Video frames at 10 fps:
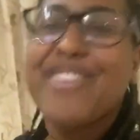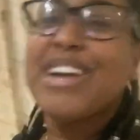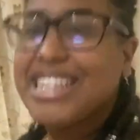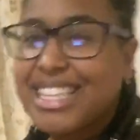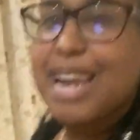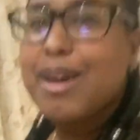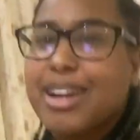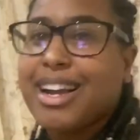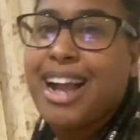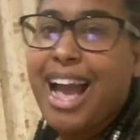Is that
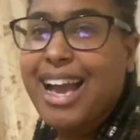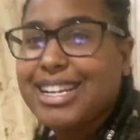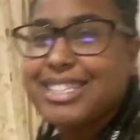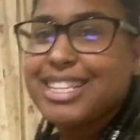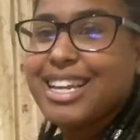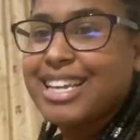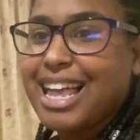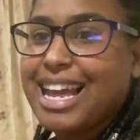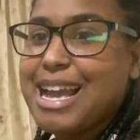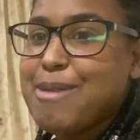a, guys,
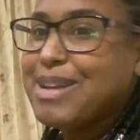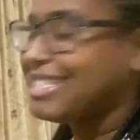yell at him. Is